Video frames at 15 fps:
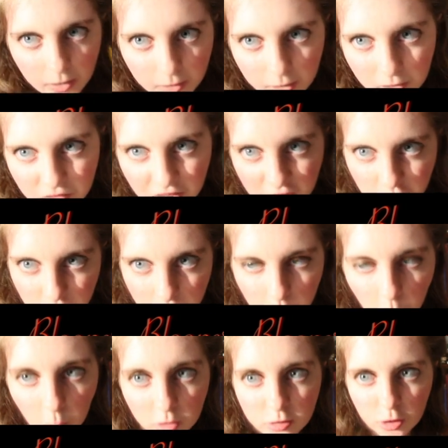These victory
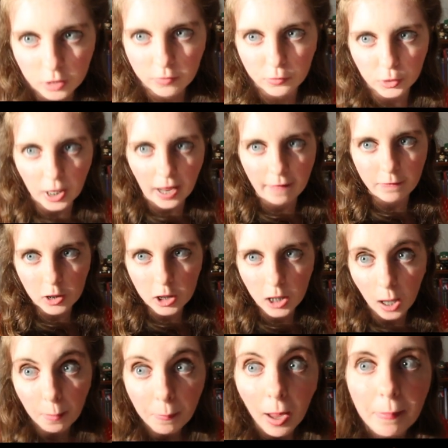rolls took forever, and
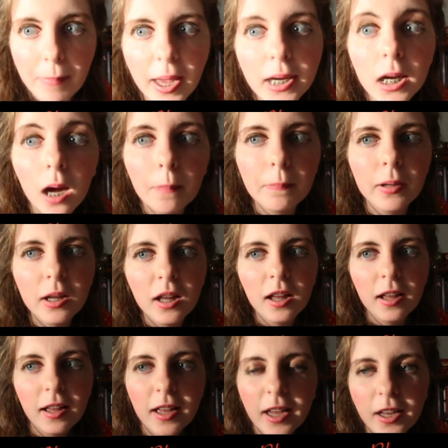my makeup
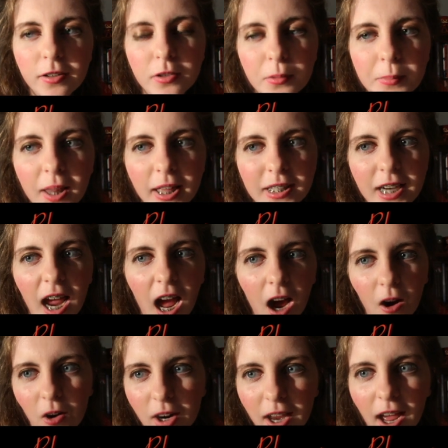took me like an
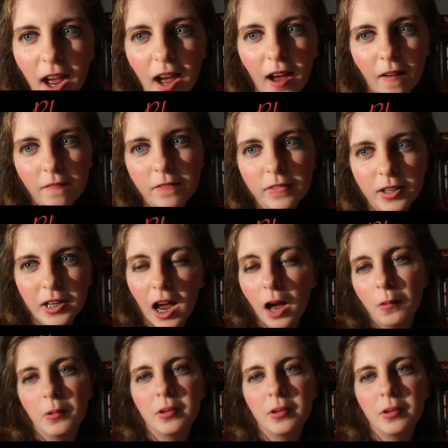hour and a half, and I